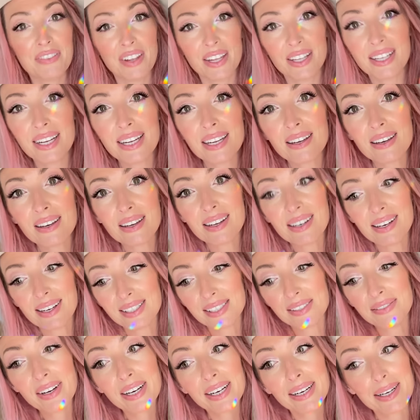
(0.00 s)
Feeling good
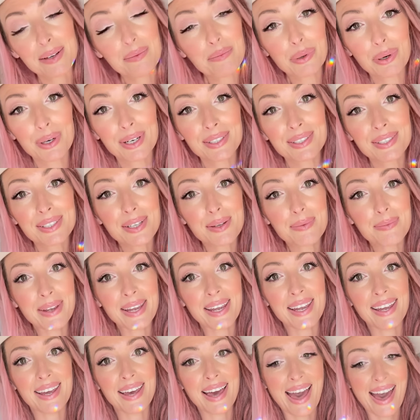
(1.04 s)
is very important to
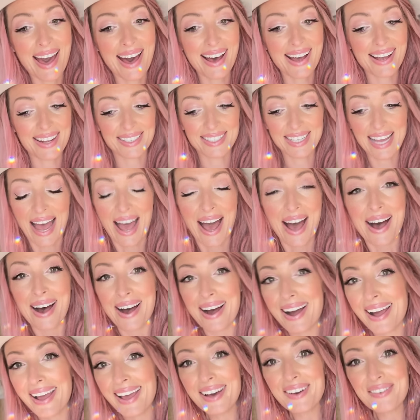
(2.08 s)
me, and
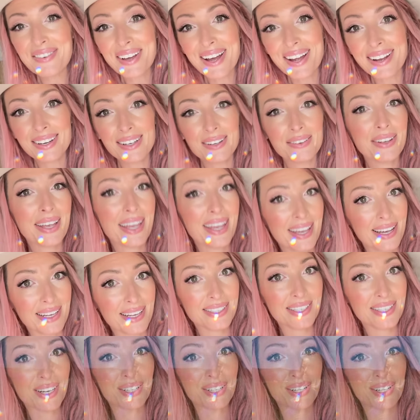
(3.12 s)
I have kind of hit a